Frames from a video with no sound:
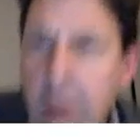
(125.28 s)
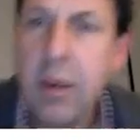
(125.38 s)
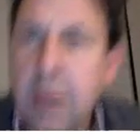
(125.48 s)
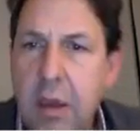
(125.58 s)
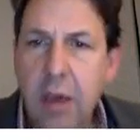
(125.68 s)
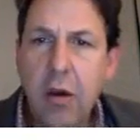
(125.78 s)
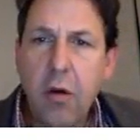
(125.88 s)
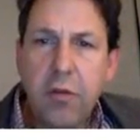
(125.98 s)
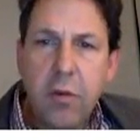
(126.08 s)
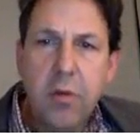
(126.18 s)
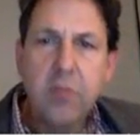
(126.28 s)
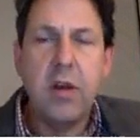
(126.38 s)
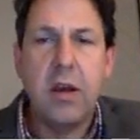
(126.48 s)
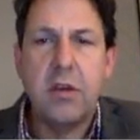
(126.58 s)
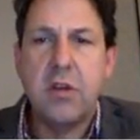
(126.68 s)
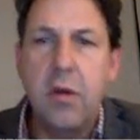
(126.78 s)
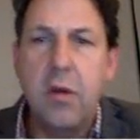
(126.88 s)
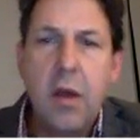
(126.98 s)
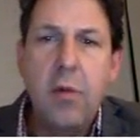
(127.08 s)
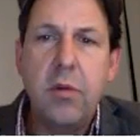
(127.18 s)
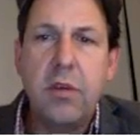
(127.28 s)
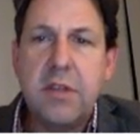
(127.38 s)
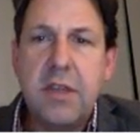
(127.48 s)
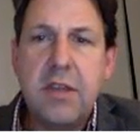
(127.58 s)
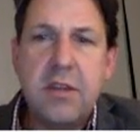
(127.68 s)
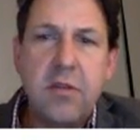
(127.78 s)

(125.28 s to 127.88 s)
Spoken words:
Kick off your introduction with a sense of